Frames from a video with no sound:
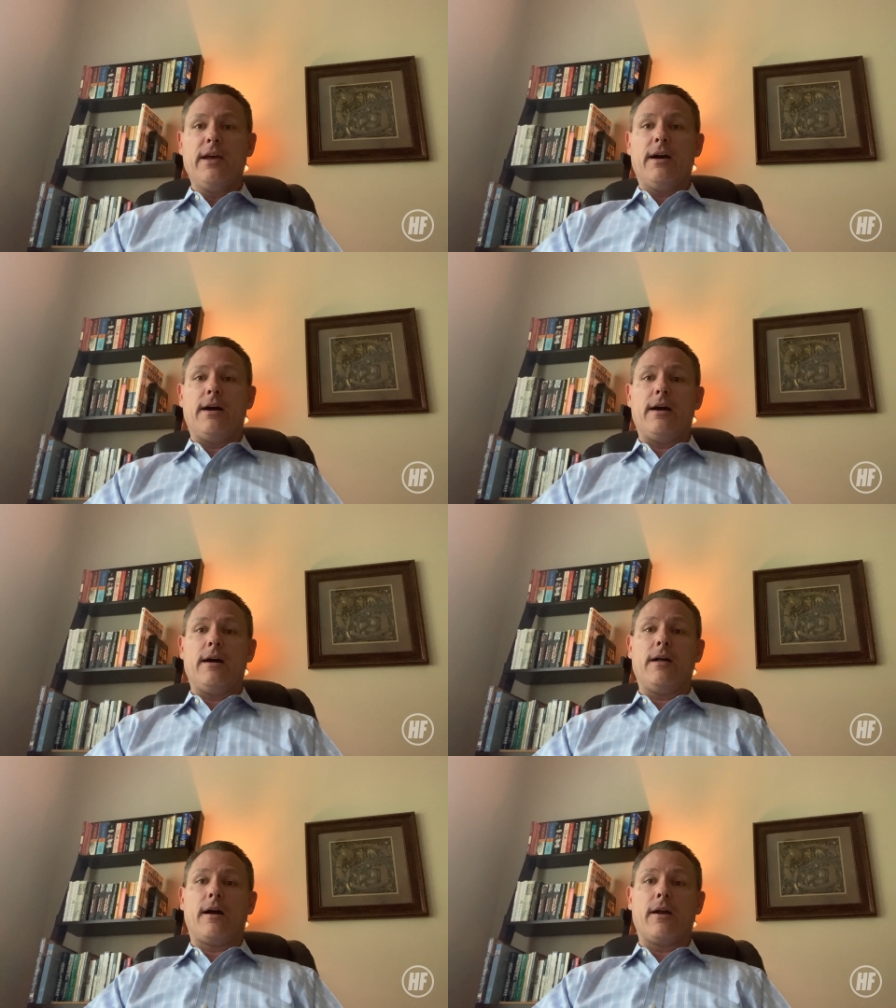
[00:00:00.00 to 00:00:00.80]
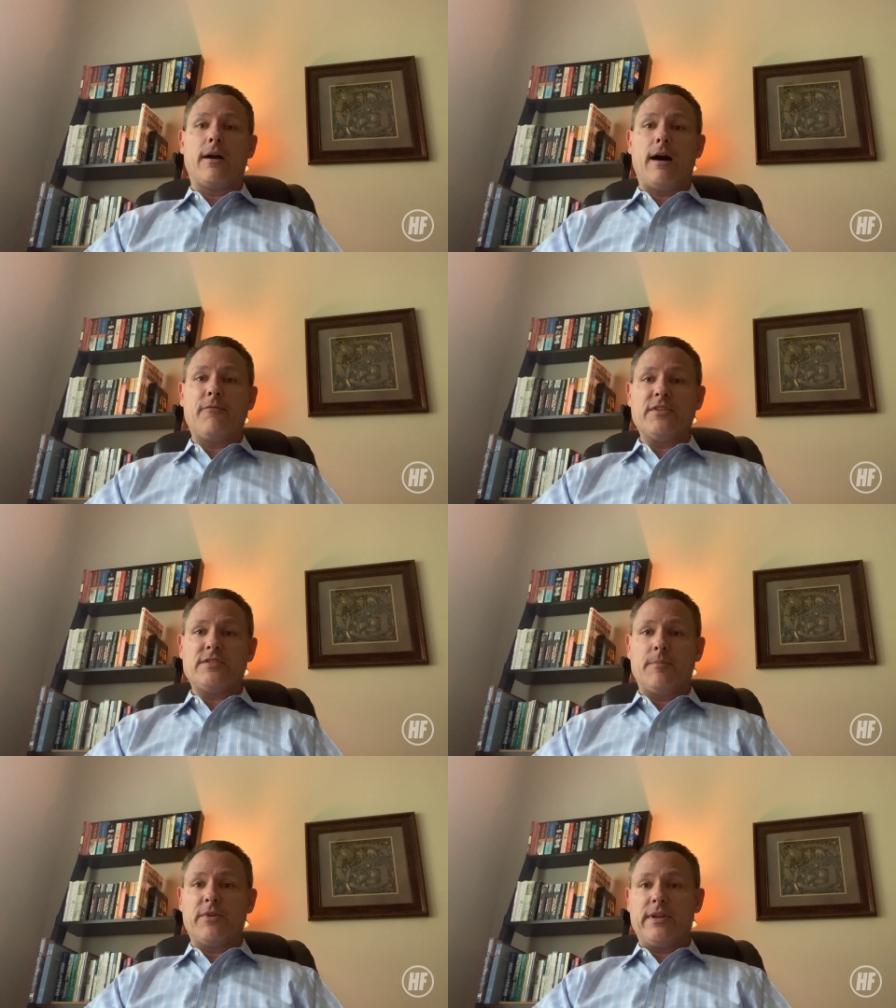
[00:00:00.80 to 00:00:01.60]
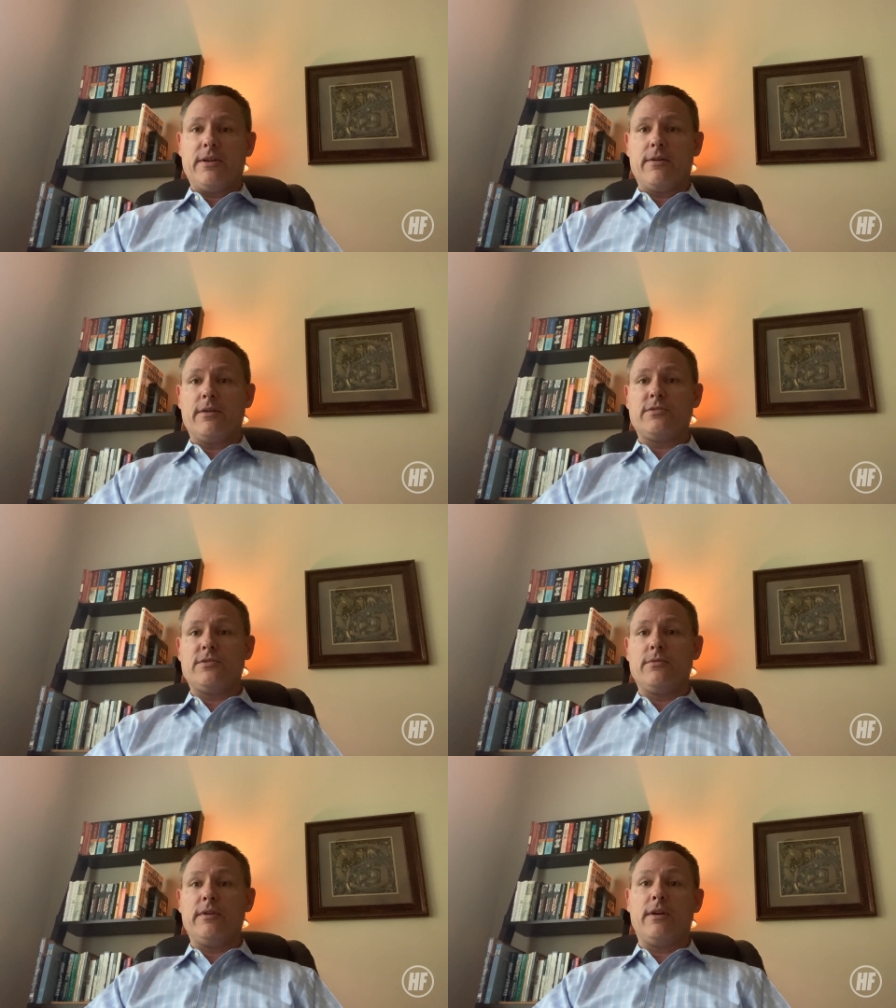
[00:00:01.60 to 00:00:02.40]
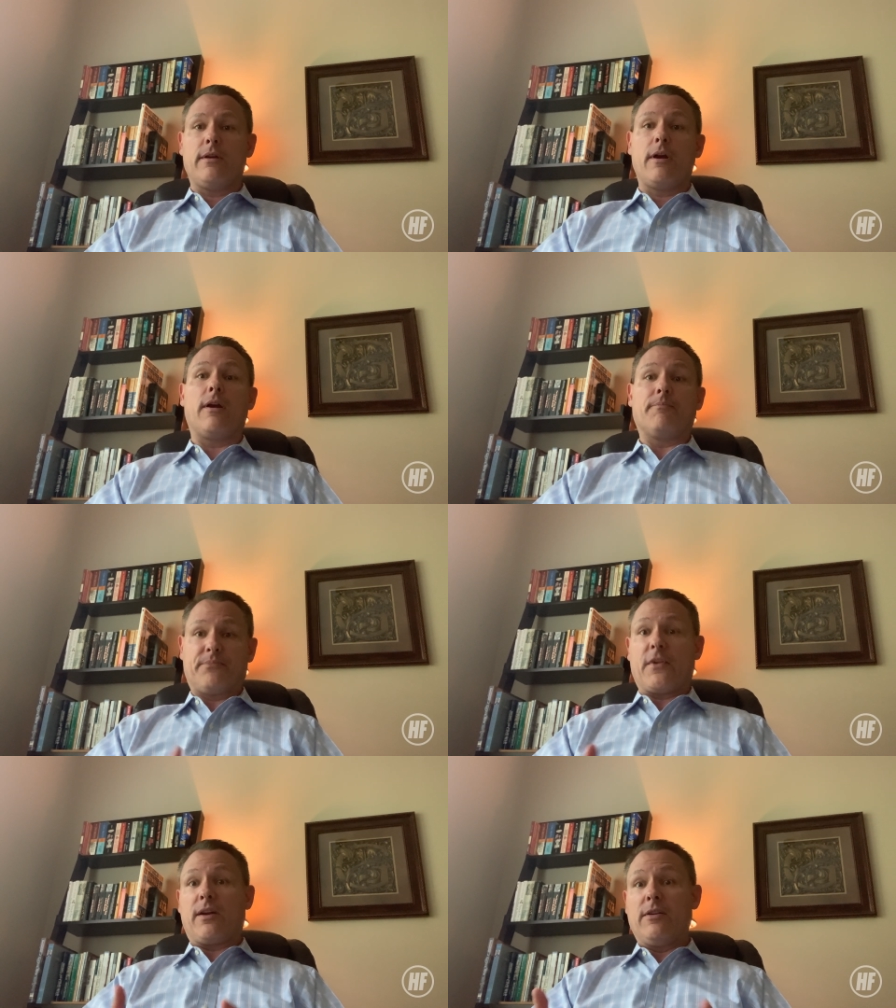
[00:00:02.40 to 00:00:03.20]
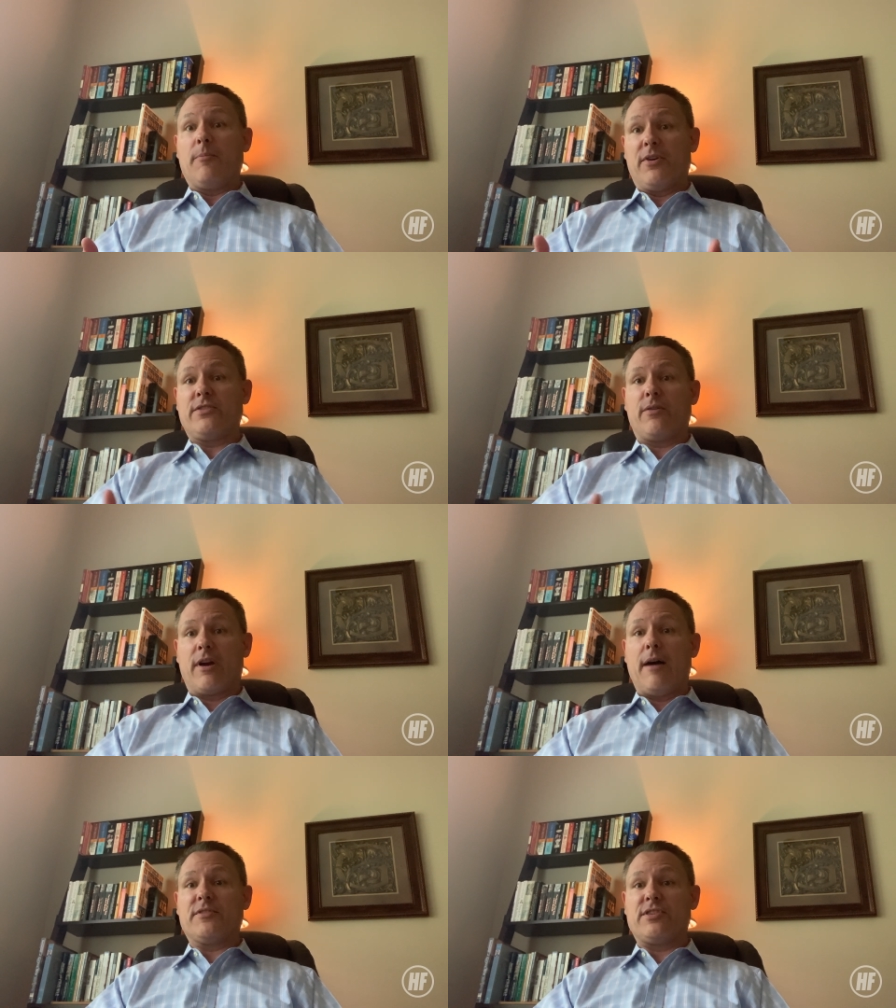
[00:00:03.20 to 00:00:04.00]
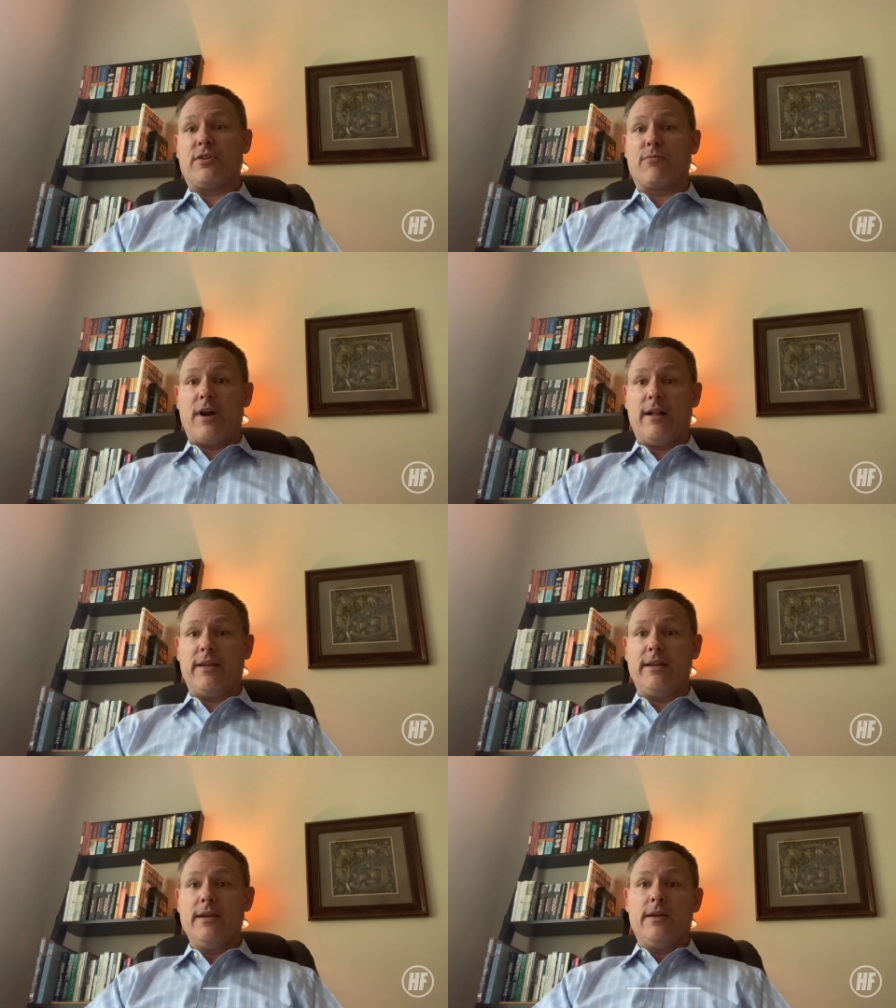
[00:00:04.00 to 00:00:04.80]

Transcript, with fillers: Uh, our office number here to our, our number to our office here in Raleigh,